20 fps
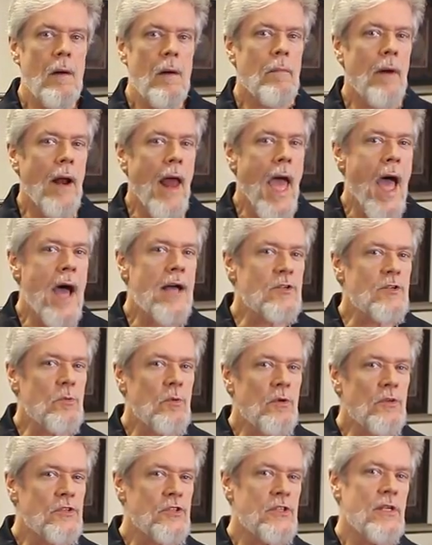But as
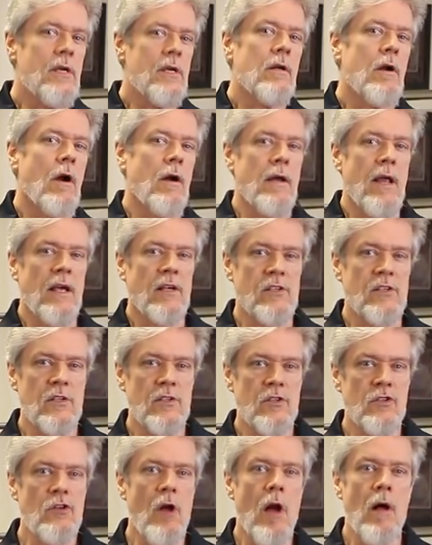we'll see in our next
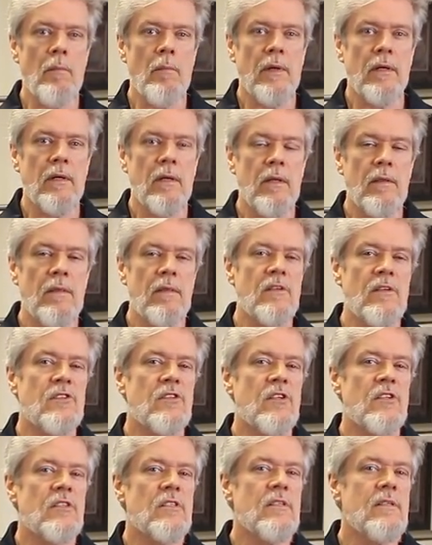installment, this
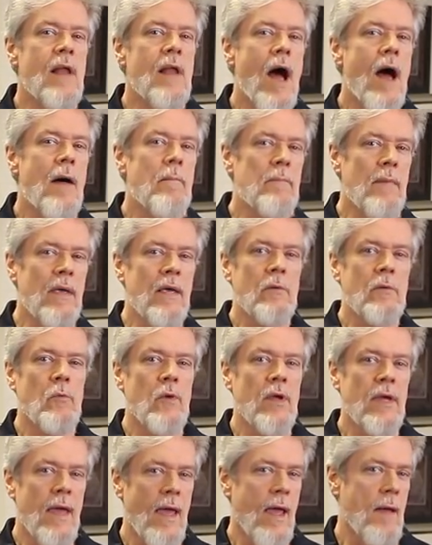does not mean
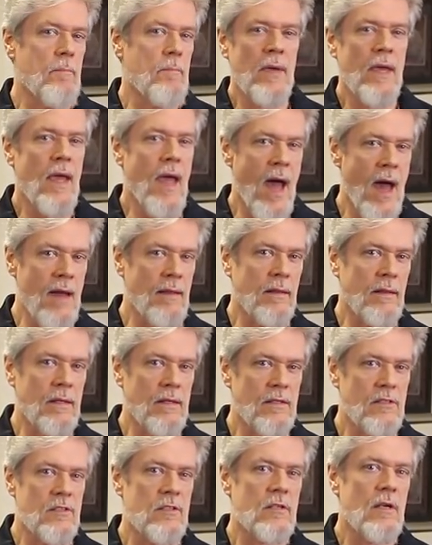we can't be
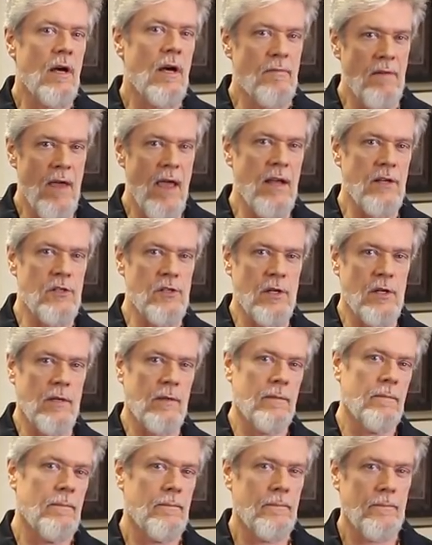athletes of aging.
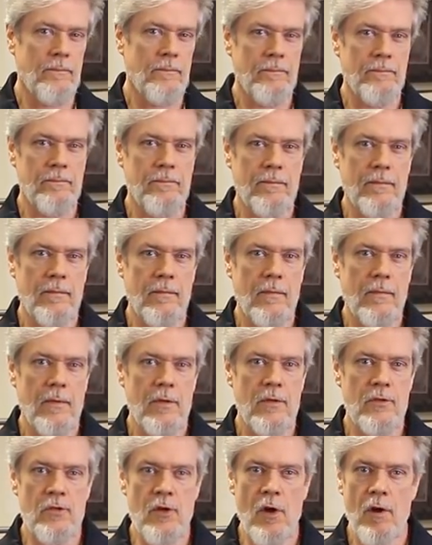
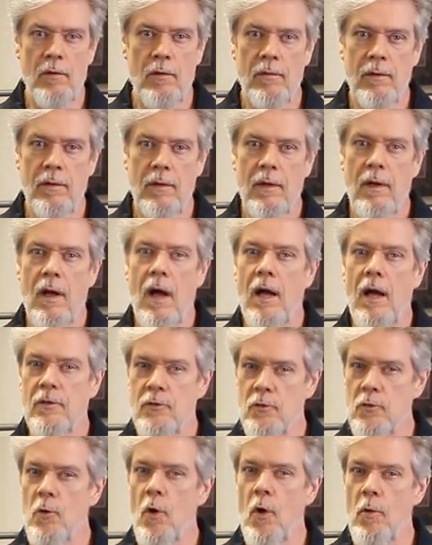So, I
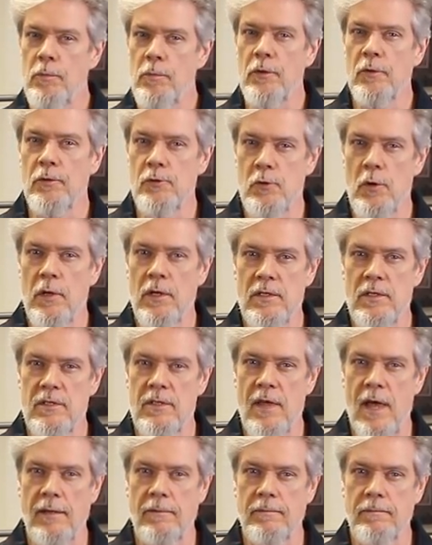do hope you'll join us
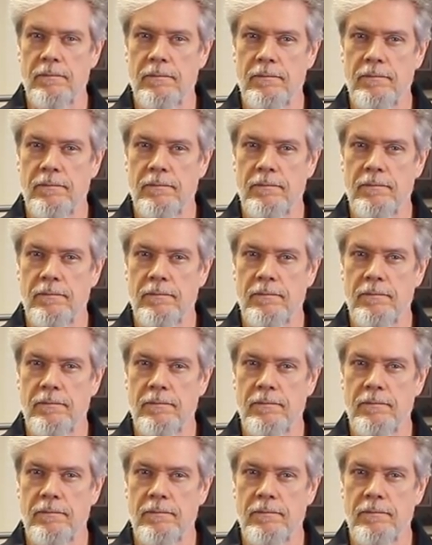then.